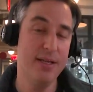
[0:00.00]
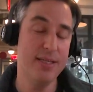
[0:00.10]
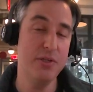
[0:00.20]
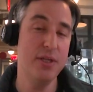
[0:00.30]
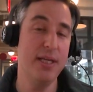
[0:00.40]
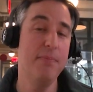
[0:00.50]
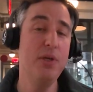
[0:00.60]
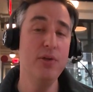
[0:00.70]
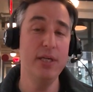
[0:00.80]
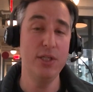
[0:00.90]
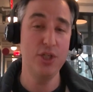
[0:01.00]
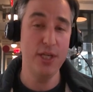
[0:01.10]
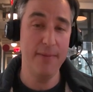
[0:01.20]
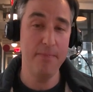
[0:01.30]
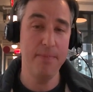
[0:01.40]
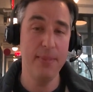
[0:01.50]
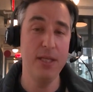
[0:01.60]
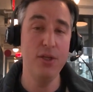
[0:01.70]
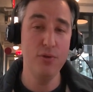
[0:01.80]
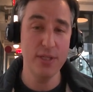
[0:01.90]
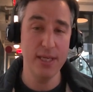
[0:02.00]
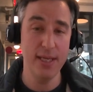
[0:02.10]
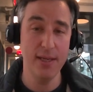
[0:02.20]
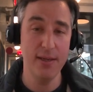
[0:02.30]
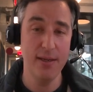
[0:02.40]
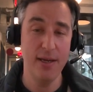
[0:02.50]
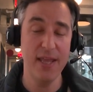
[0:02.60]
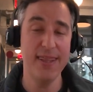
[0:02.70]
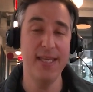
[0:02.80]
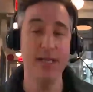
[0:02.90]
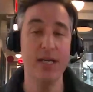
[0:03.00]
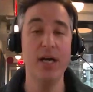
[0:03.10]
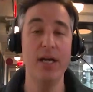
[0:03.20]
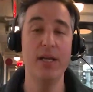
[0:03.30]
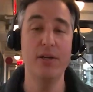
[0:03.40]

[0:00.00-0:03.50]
essentially an immunity chip using a thin-cut,